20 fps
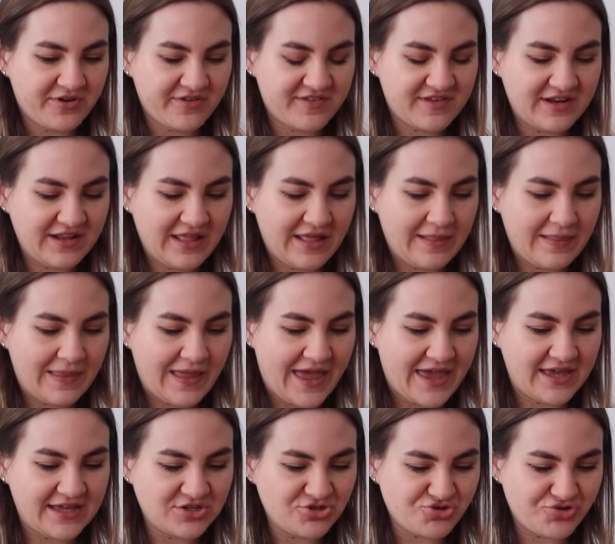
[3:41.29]
personally
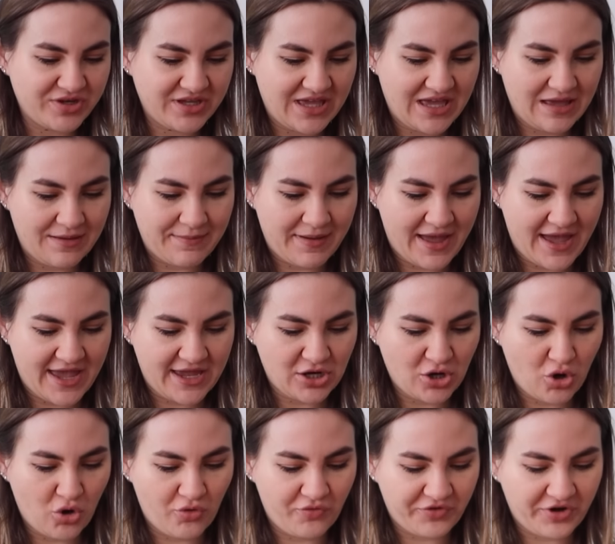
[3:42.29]
like drinking mine
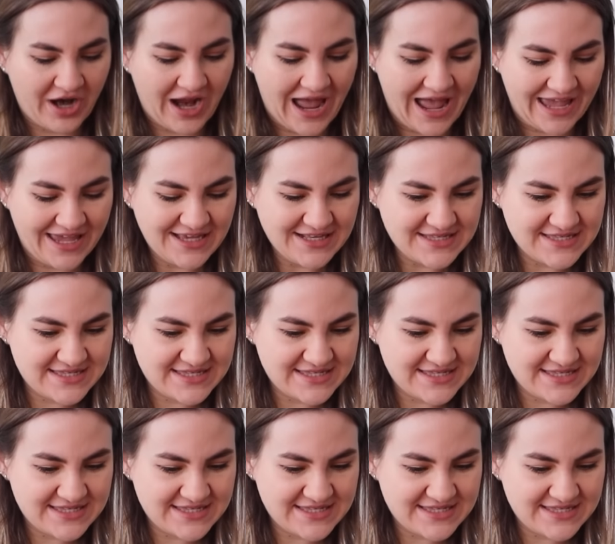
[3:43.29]
over ice.